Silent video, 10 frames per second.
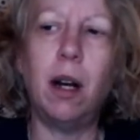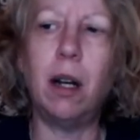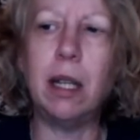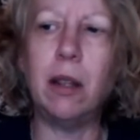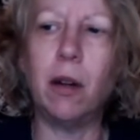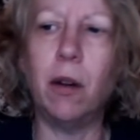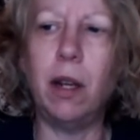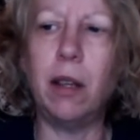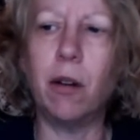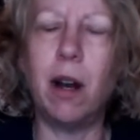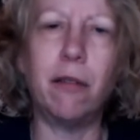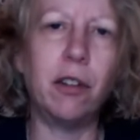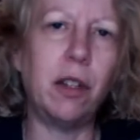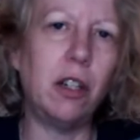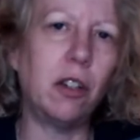in their
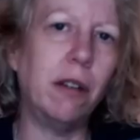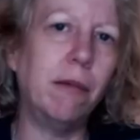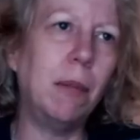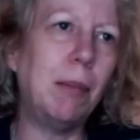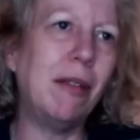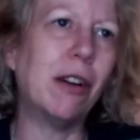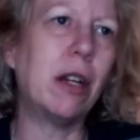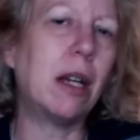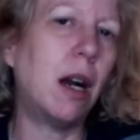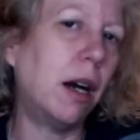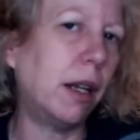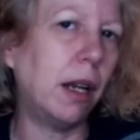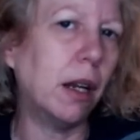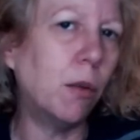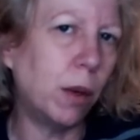conversation, maybe very
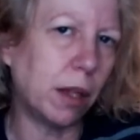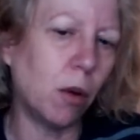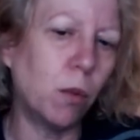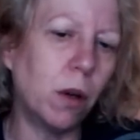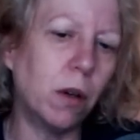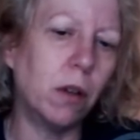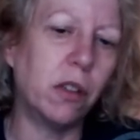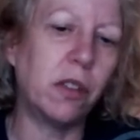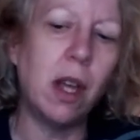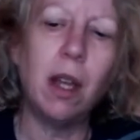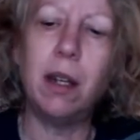cutting with their words,